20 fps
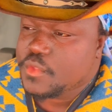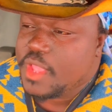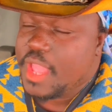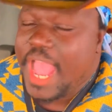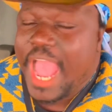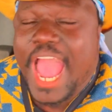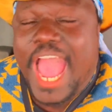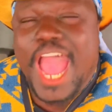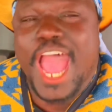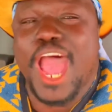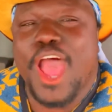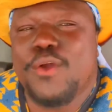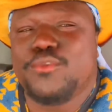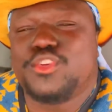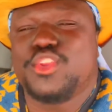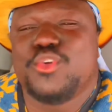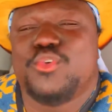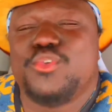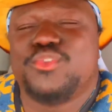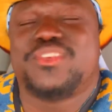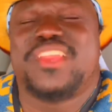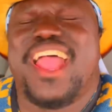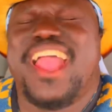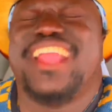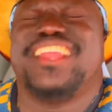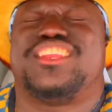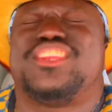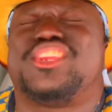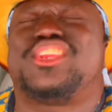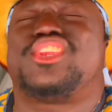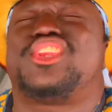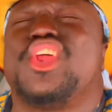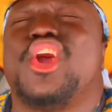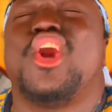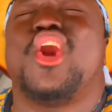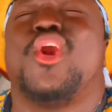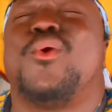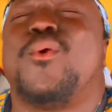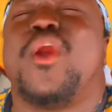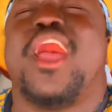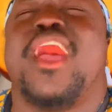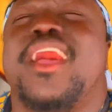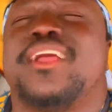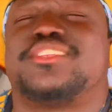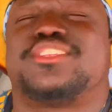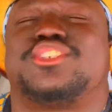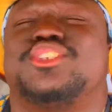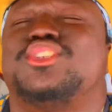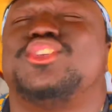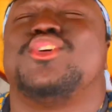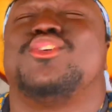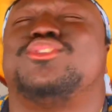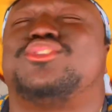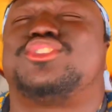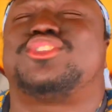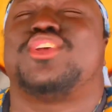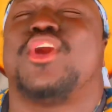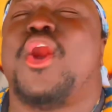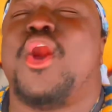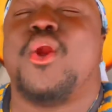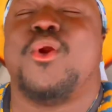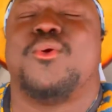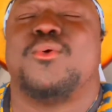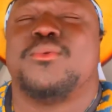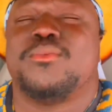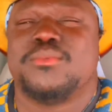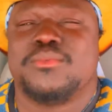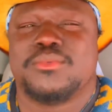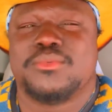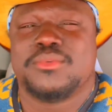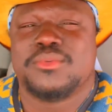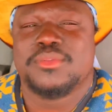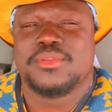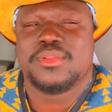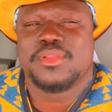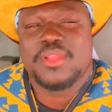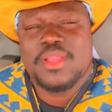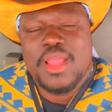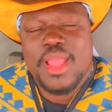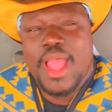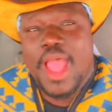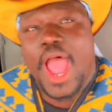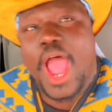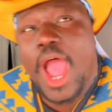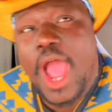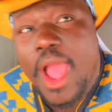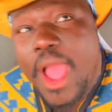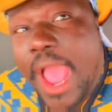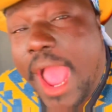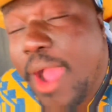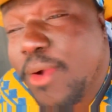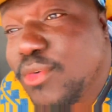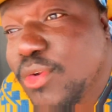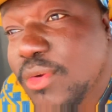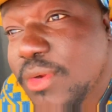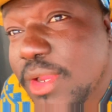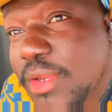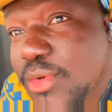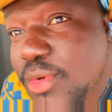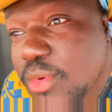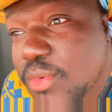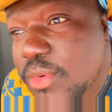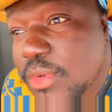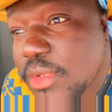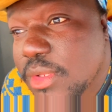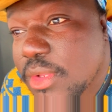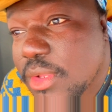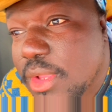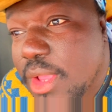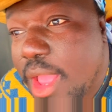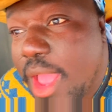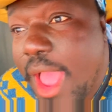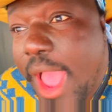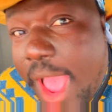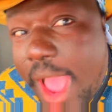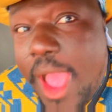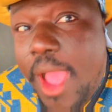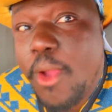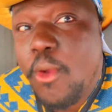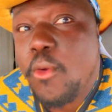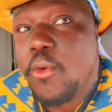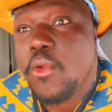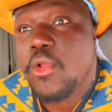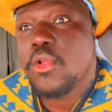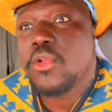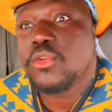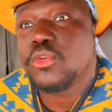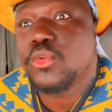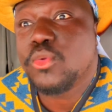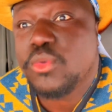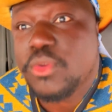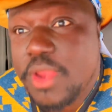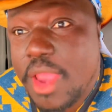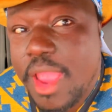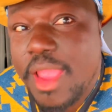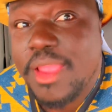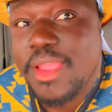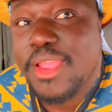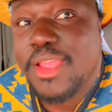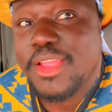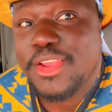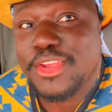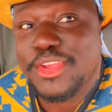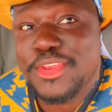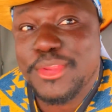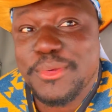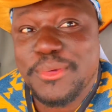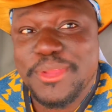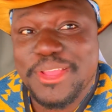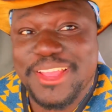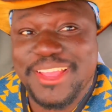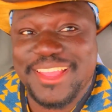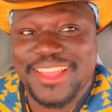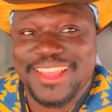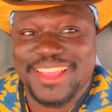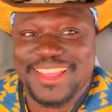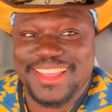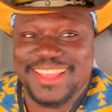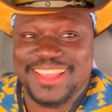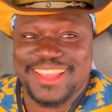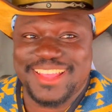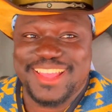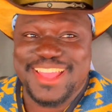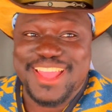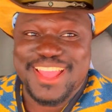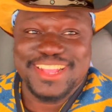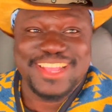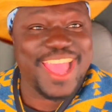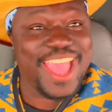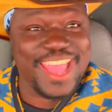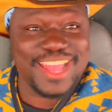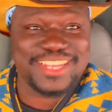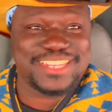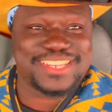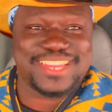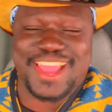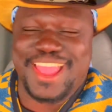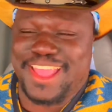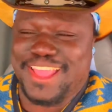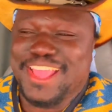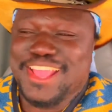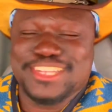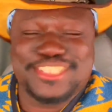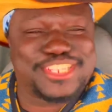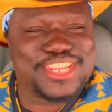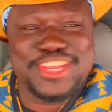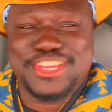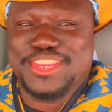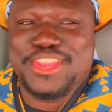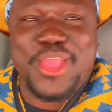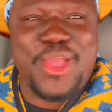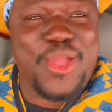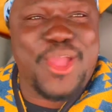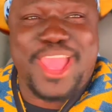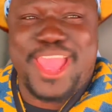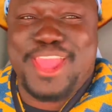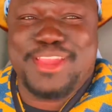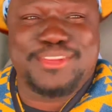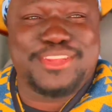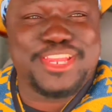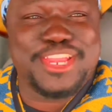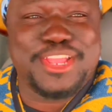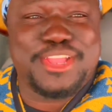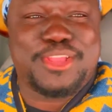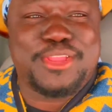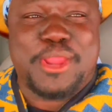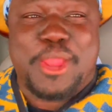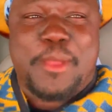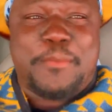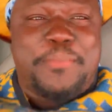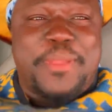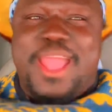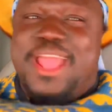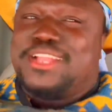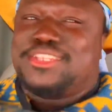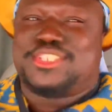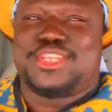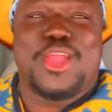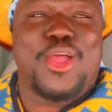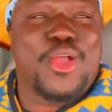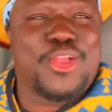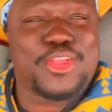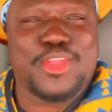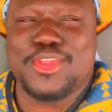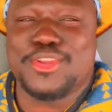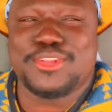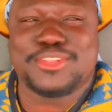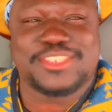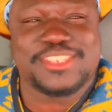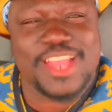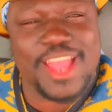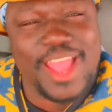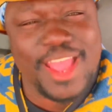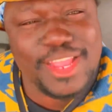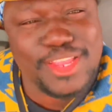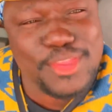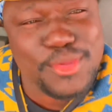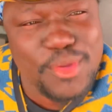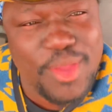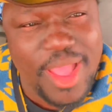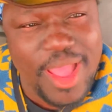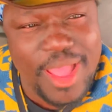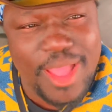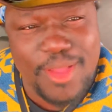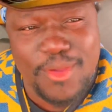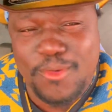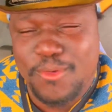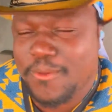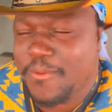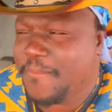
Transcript: How do they do it, you two? How do they do it? How do they do it? Hang tight. Señor El Negro Pancho gonna tell you how.